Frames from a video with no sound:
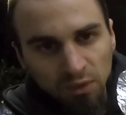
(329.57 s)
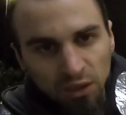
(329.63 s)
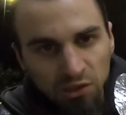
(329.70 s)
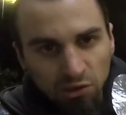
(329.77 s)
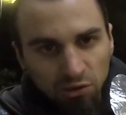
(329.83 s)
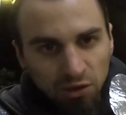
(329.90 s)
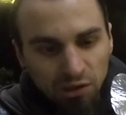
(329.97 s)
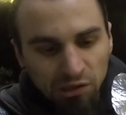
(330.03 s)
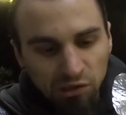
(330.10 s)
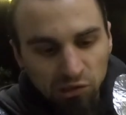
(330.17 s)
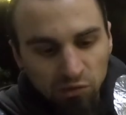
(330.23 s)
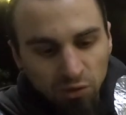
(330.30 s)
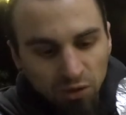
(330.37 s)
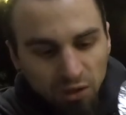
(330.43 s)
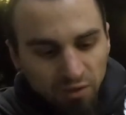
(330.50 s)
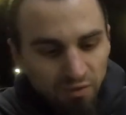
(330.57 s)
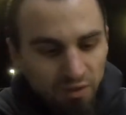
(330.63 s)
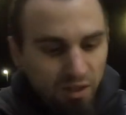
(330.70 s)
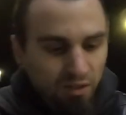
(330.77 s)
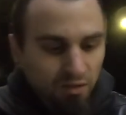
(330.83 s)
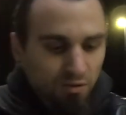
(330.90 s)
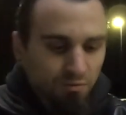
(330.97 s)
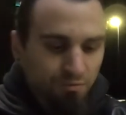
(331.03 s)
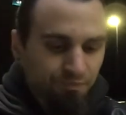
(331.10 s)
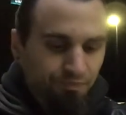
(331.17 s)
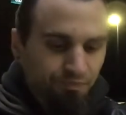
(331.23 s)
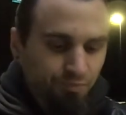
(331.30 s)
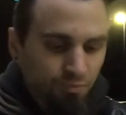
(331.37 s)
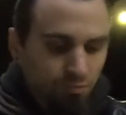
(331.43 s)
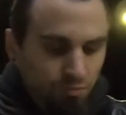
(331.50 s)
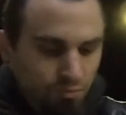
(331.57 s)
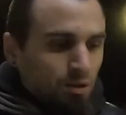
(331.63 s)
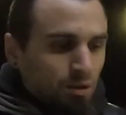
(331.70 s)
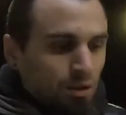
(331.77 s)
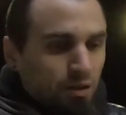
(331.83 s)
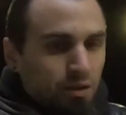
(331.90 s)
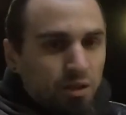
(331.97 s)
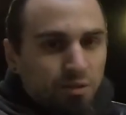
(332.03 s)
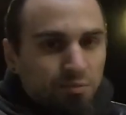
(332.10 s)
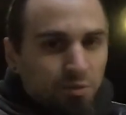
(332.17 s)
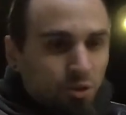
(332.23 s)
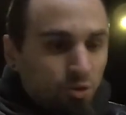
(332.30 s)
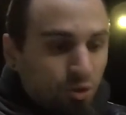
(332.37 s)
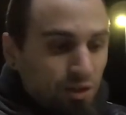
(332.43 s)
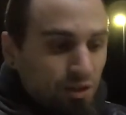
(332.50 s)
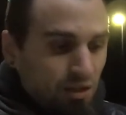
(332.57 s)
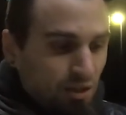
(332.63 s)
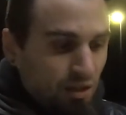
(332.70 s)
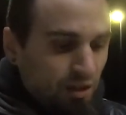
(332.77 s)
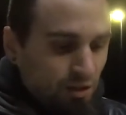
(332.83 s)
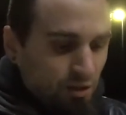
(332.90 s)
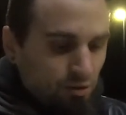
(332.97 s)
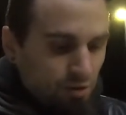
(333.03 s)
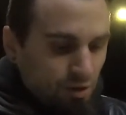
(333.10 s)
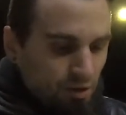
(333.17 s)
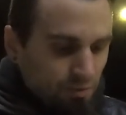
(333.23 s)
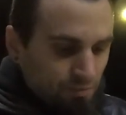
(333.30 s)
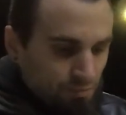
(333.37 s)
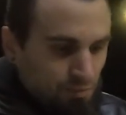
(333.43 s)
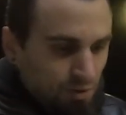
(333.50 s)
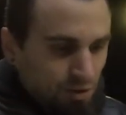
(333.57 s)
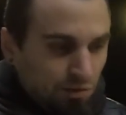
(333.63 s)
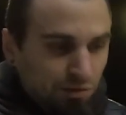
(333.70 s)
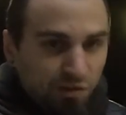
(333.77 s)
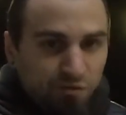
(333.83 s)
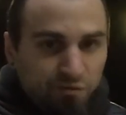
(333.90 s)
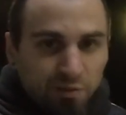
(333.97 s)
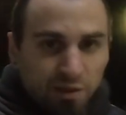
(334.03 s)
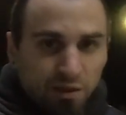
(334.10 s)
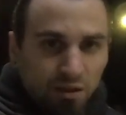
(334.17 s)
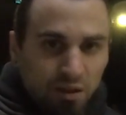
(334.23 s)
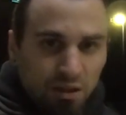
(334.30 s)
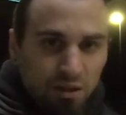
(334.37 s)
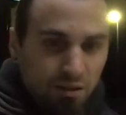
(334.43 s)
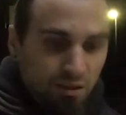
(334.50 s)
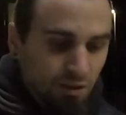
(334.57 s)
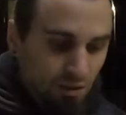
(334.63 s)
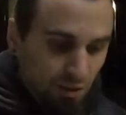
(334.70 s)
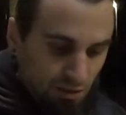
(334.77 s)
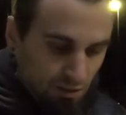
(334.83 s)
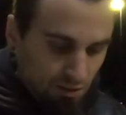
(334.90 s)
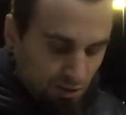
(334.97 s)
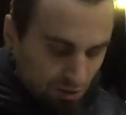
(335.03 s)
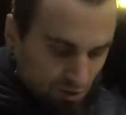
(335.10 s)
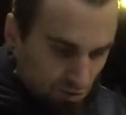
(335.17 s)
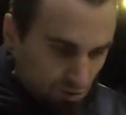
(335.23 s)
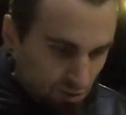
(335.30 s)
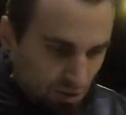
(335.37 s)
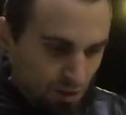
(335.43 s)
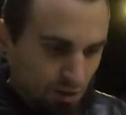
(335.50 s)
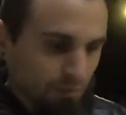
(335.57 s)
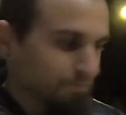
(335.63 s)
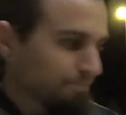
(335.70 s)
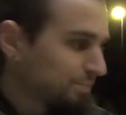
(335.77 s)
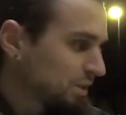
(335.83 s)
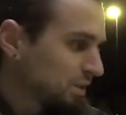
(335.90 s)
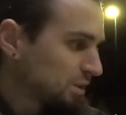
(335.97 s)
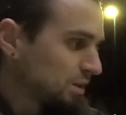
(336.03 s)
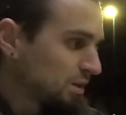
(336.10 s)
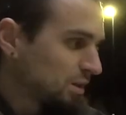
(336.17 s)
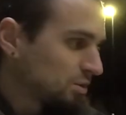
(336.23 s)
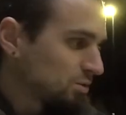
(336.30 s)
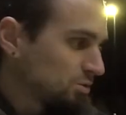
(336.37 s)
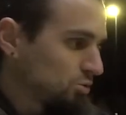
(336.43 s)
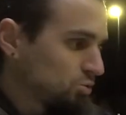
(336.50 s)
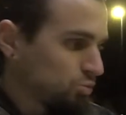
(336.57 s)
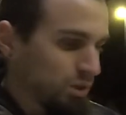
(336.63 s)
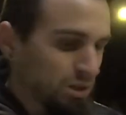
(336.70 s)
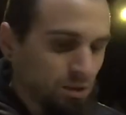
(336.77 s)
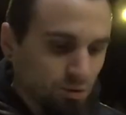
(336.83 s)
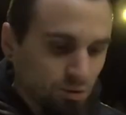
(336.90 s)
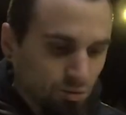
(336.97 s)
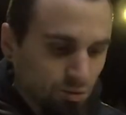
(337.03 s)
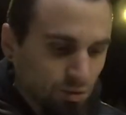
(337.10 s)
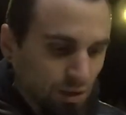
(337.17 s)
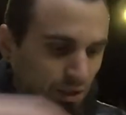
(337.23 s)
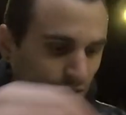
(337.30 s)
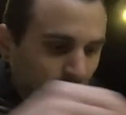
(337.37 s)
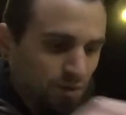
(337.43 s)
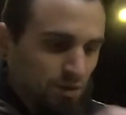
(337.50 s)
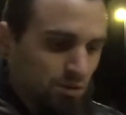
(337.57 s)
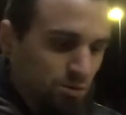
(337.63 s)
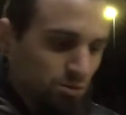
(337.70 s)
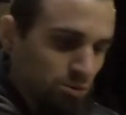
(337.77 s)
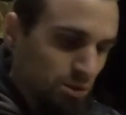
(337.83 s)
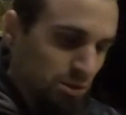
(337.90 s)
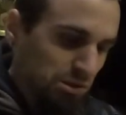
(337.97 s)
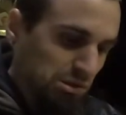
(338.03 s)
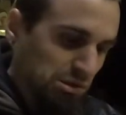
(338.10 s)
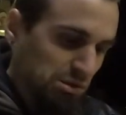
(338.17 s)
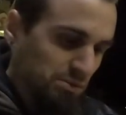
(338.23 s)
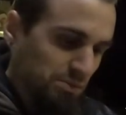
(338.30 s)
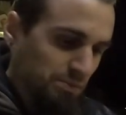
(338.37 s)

So this is what I've got. I am quite hungry because I've barely eaten anything today, and I cannot wait to dive into this.